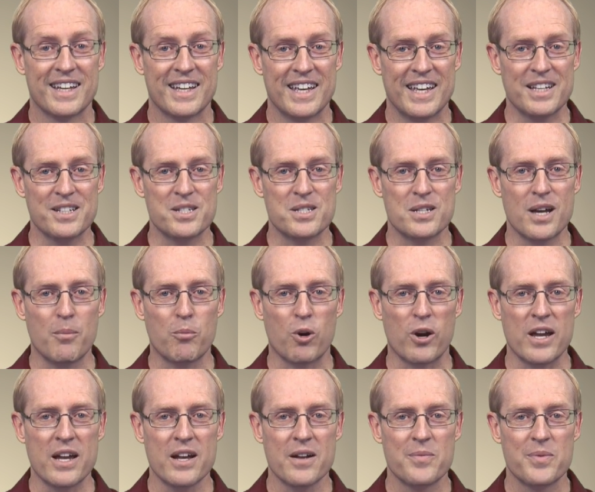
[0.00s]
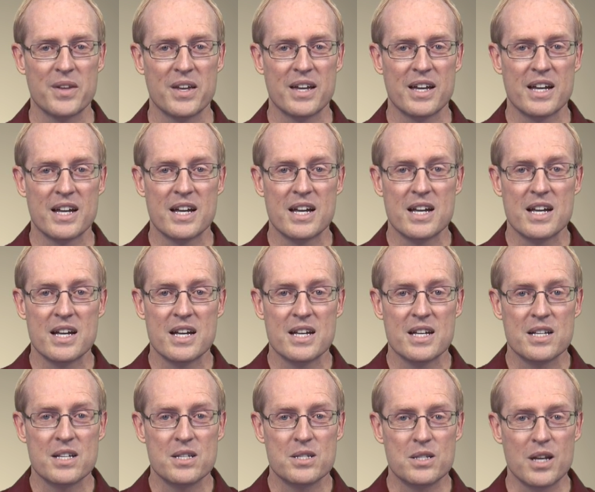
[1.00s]
In summary,
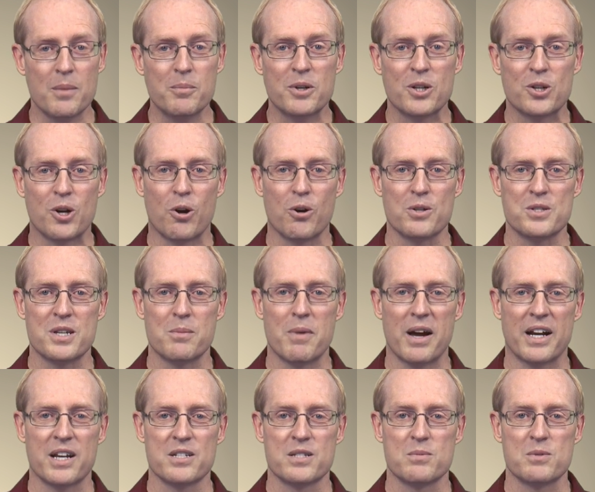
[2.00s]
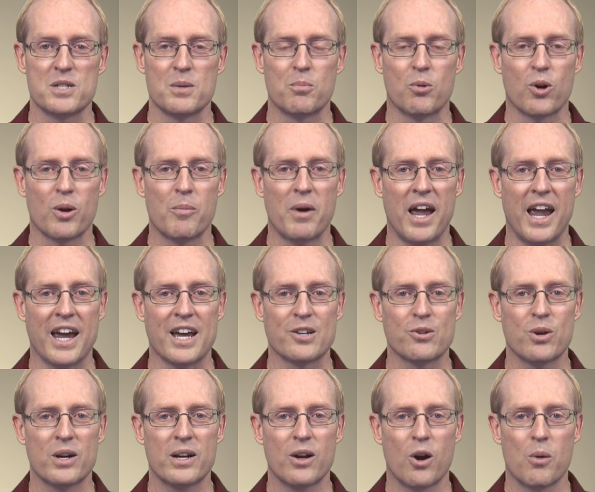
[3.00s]
some concurrency mechanisms supported by
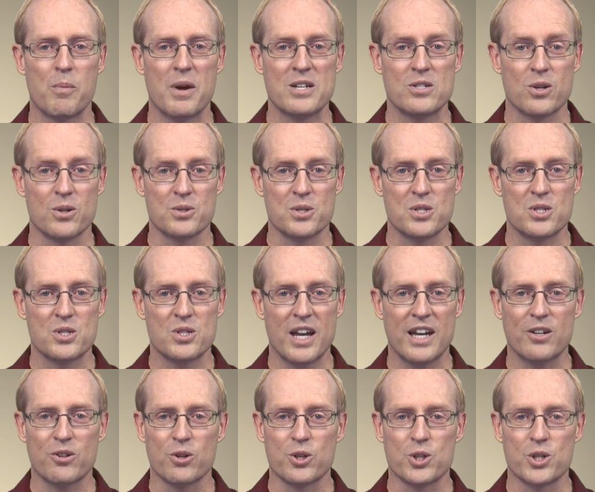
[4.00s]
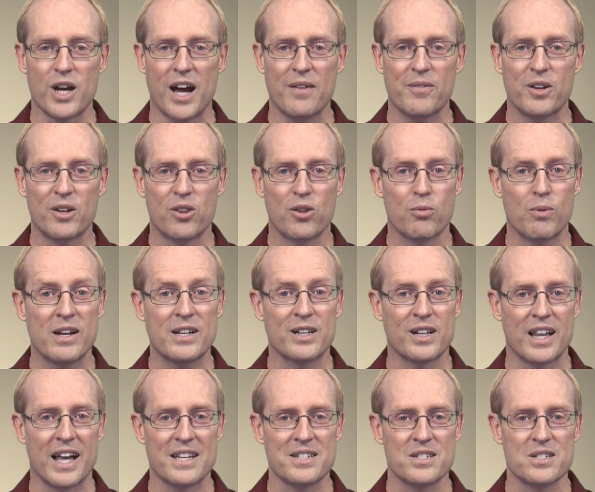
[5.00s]
Android are based on standard Java thread
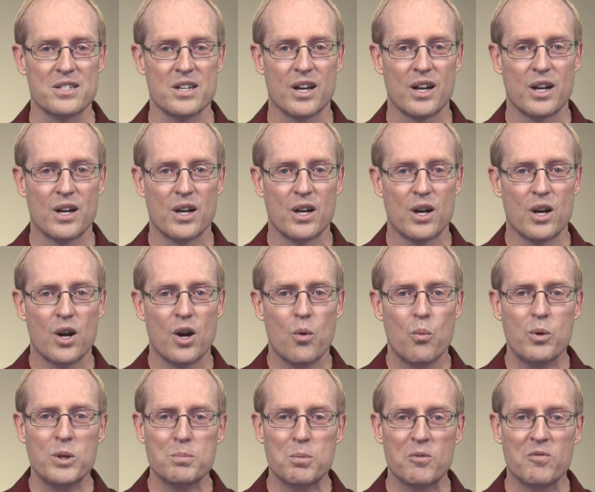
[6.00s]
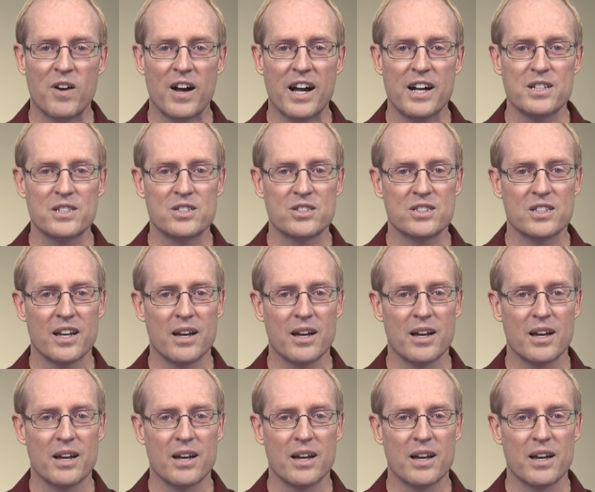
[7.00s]
classes which provides